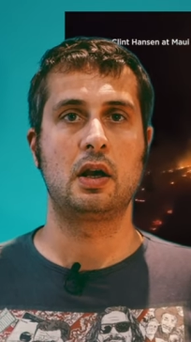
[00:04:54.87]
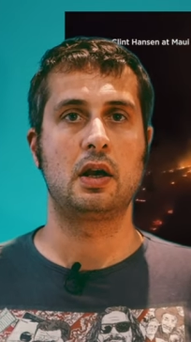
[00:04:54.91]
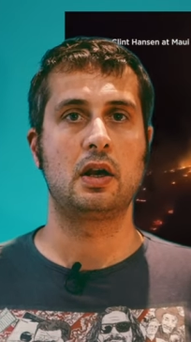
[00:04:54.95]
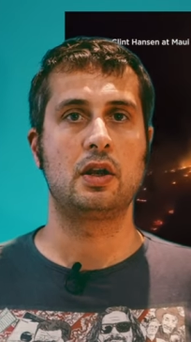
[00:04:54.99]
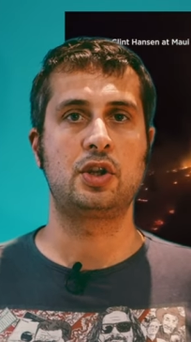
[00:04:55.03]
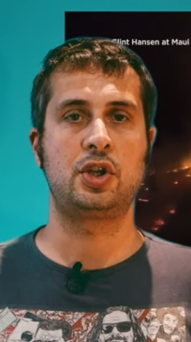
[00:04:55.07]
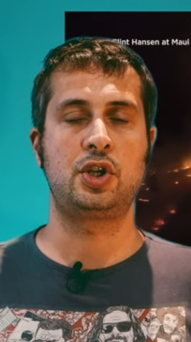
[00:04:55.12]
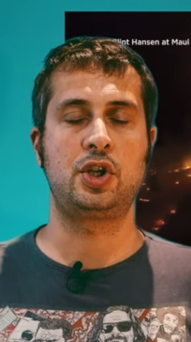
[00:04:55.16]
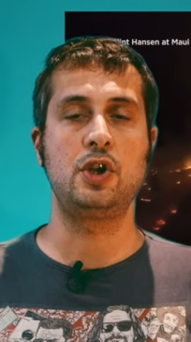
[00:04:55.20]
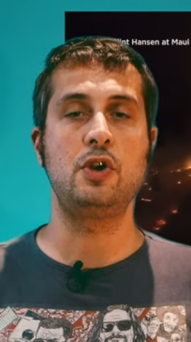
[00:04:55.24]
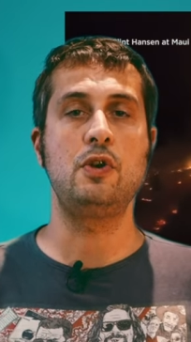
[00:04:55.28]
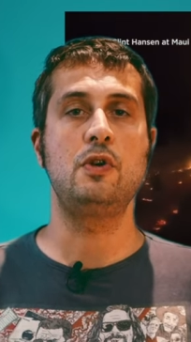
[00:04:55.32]

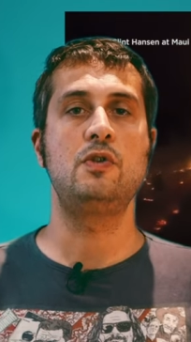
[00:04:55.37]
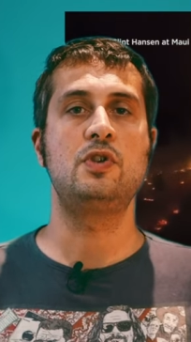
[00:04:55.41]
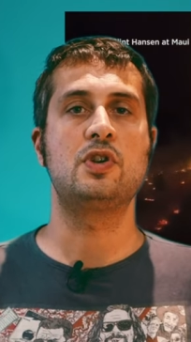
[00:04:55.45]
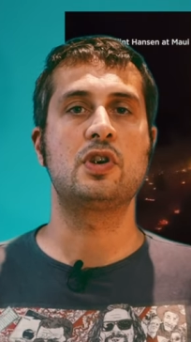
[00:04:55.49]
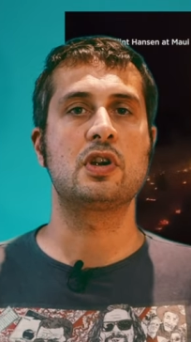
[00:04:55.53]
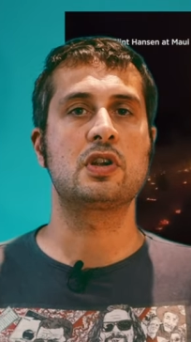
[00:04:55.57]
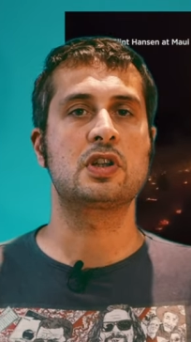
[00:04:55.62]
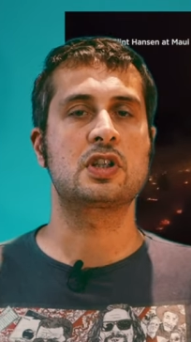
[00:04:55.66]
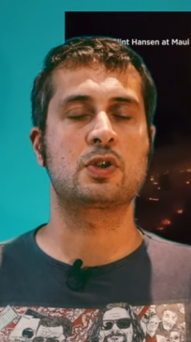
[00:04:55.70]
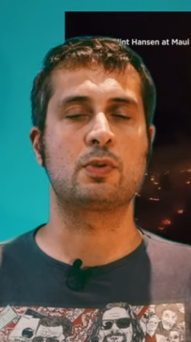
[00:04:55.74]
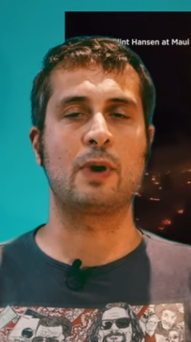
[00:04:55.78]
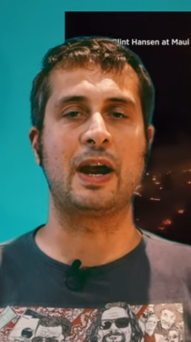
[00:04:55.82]
huge
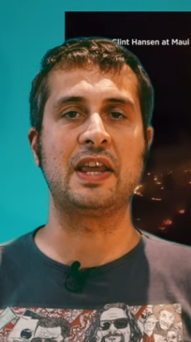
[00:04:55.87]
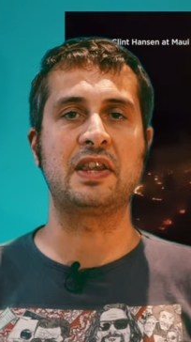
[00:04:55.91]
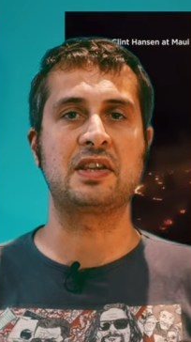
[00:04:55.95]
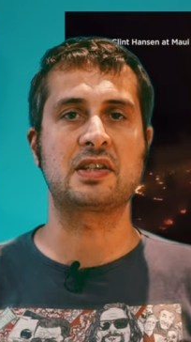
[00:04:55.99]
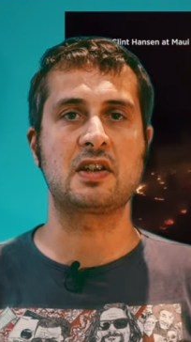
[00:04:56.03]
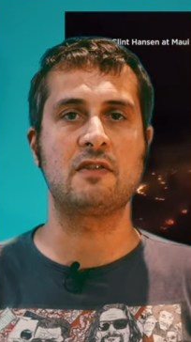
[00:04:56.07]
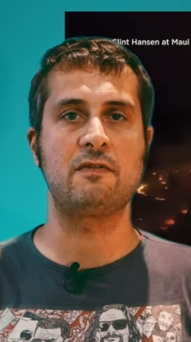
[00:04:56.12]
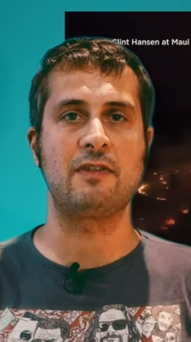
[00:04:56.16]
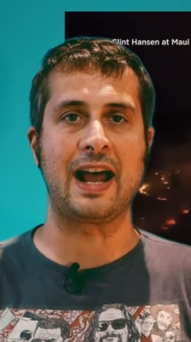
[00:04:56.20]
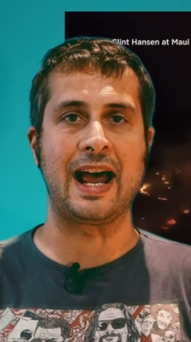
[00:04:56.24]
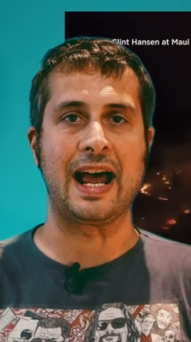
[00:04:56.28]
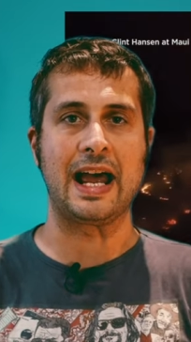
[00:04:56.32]
swathes
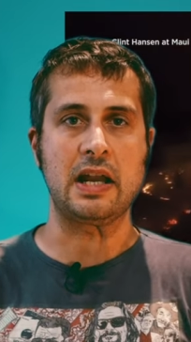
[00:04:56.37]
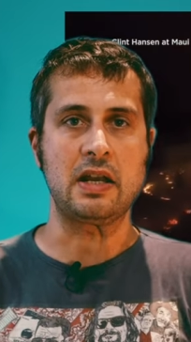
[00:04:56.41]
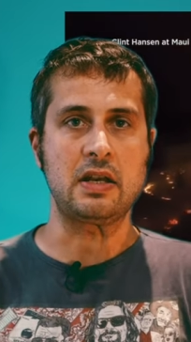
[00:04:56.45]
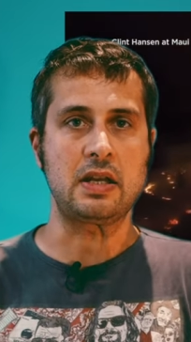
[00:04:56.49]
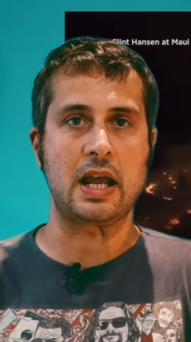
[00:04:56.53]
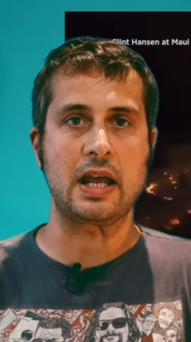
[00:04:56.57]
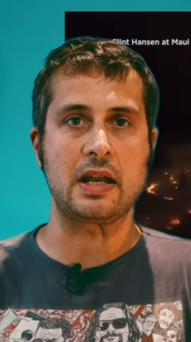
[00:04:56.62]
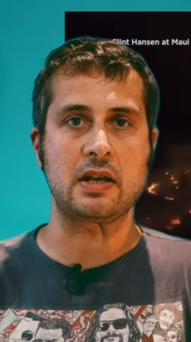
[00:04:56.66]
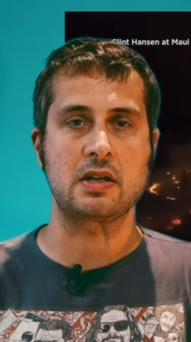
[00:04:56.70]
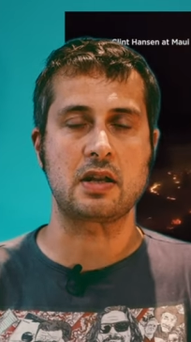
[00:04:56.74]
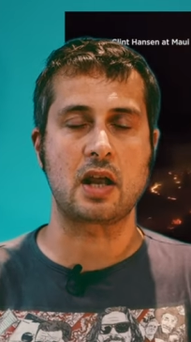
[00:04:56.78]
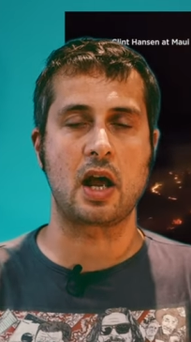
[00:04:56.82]
of land
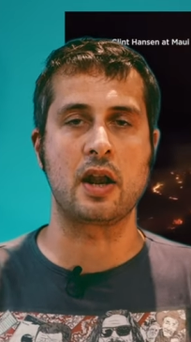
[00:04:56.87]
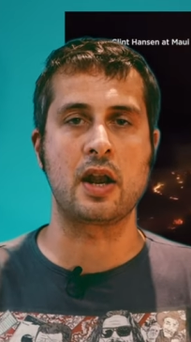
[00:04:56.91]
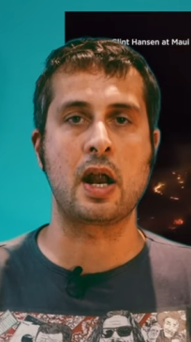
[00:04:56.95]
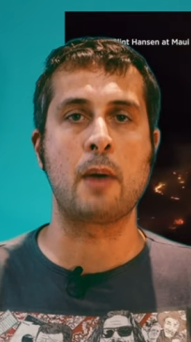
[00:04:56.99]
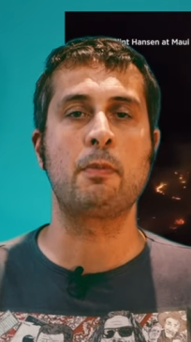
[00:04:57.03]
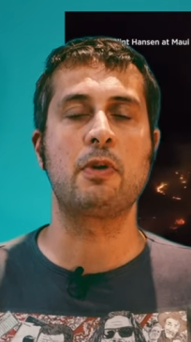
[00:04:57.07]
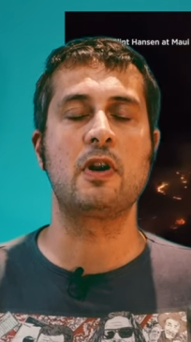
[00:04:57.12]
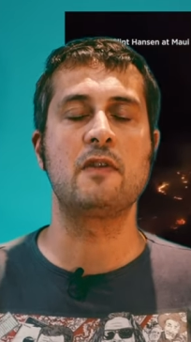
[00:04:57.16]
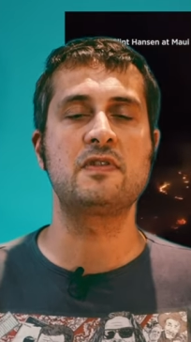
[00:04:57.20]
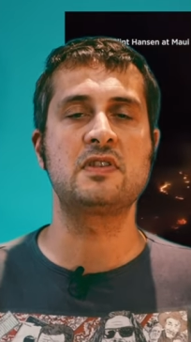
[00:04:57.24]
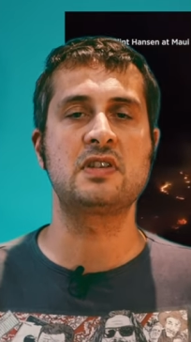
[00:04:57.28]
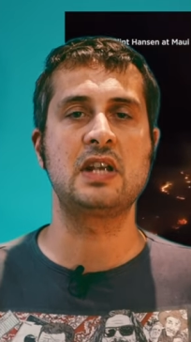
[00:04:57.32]
and a
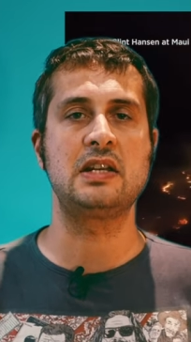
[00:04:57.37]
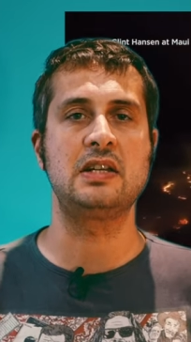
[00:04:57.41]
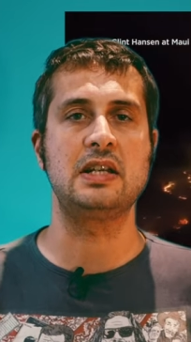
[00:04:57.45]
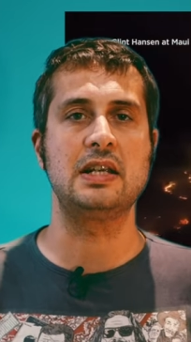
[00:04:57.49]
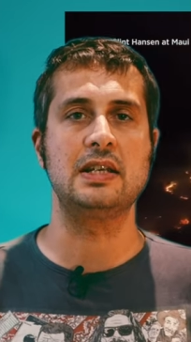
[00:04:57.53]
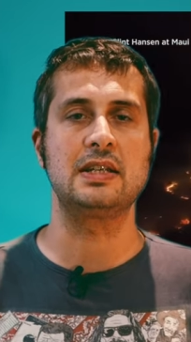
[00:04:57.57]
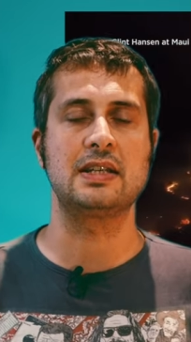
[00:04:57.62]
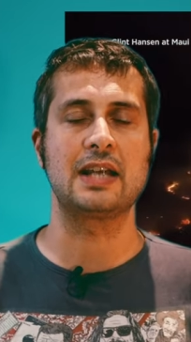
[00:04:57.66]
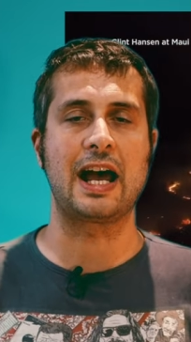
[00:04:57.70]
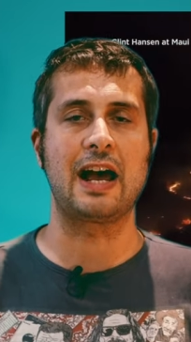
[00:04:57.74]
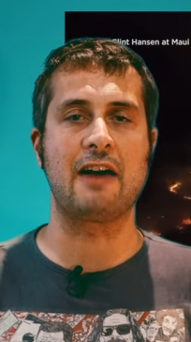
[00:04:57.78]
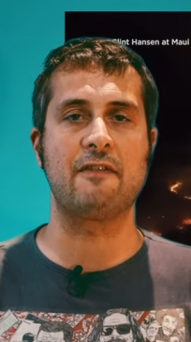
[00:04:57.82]
number of
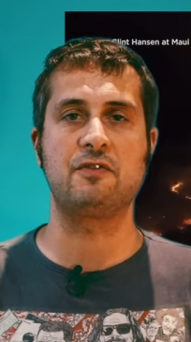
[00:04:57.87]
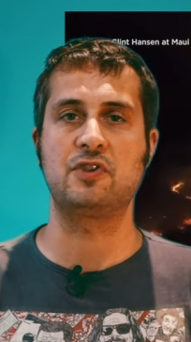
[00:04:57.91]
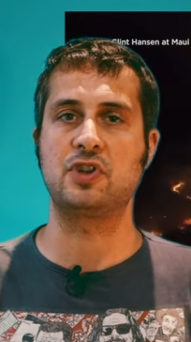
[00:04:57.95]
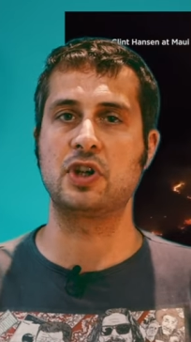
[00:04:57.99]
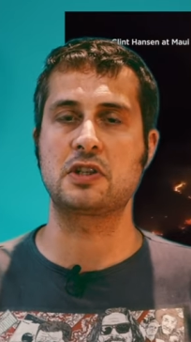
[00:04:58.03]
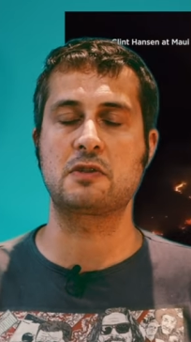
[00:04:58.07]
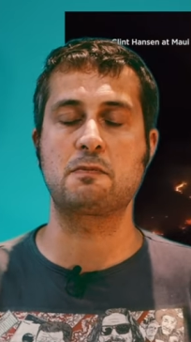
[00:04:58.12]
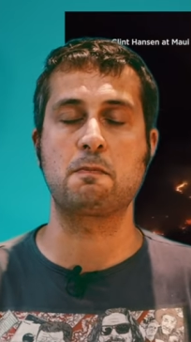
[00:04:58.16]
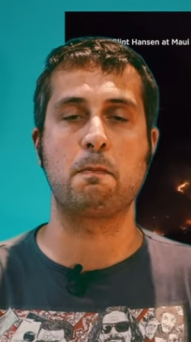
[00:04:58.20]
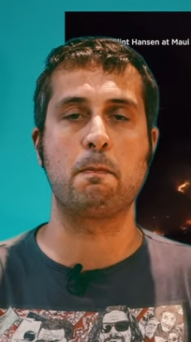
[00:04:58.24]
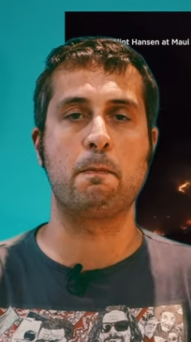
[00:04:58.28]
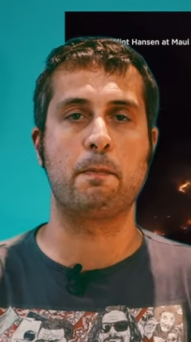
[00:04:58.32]
cities have
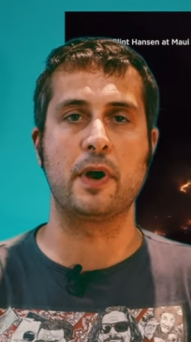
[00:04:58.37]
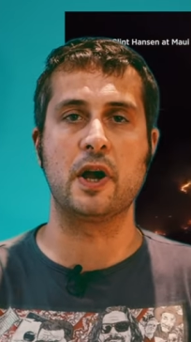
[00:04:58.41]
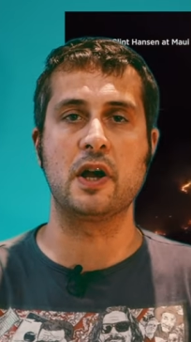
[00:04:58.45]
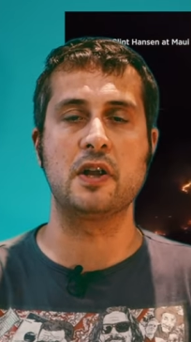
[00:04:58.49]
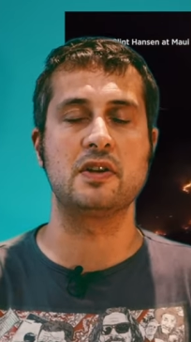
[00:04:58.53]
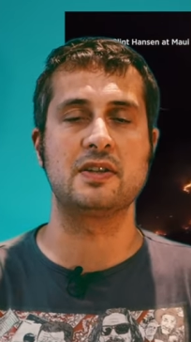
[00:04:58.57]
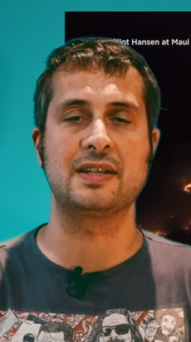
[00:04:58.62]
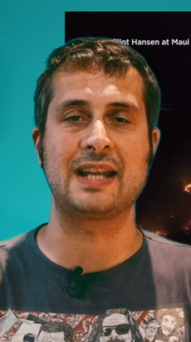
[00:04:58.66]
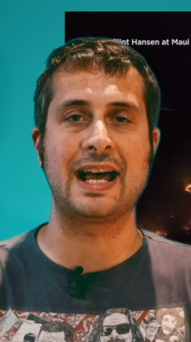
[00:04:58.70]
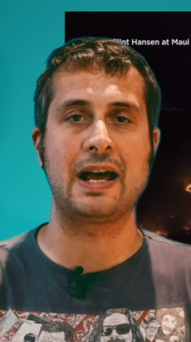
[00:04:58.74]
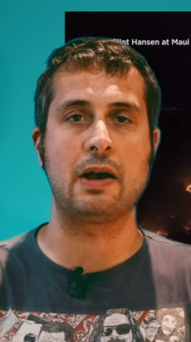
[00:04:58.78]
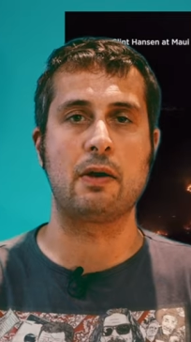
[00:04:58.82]
just
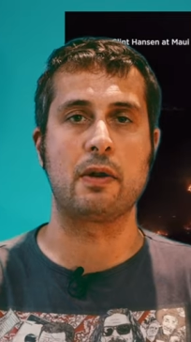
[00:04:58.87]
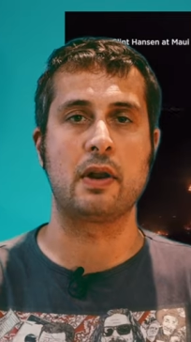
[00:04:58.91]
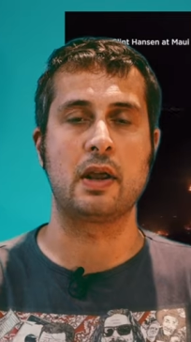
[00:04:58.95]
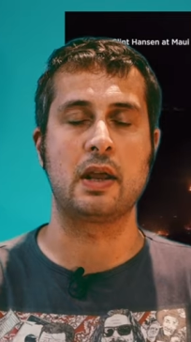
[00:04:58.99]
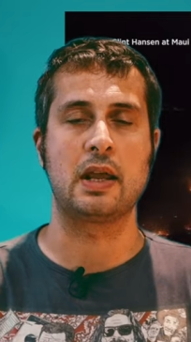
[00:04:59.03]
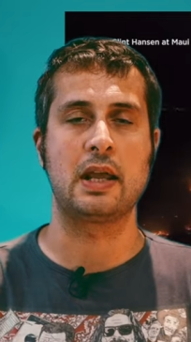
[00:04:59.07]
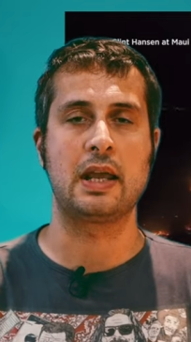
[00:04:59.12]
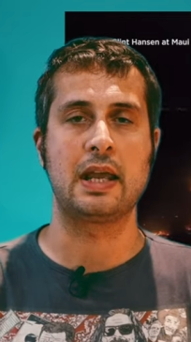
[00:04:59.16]
burnt down.